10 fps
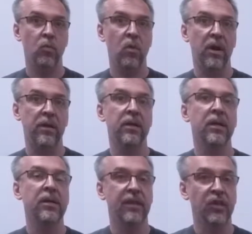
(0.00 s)
One,
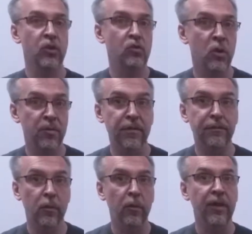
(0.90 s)
that you know the
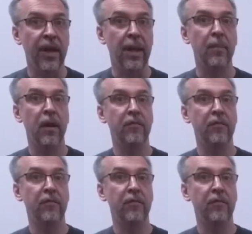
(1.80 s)
full name